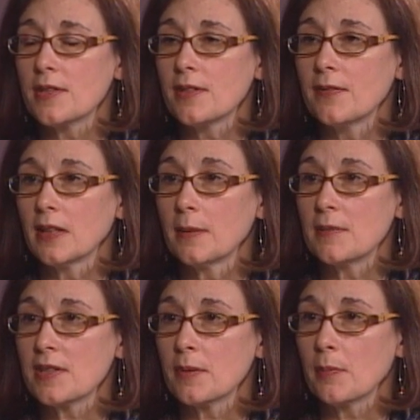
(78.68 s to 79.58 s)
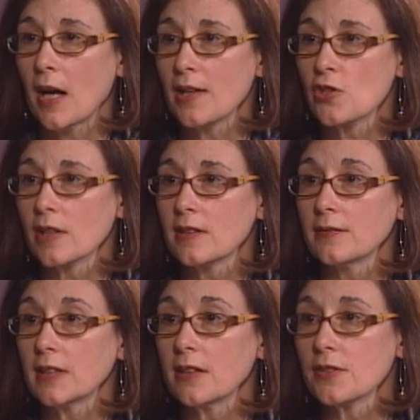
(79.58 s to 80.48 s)
was developed as a project
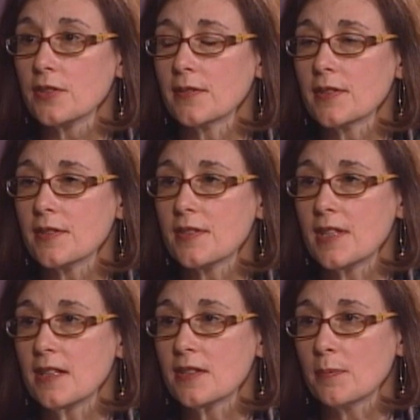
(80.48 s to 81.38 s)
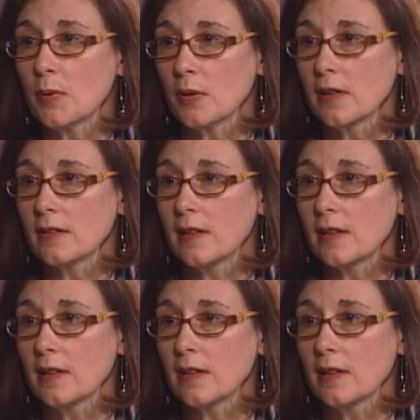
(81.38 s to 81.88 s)
of Legal Services State Support.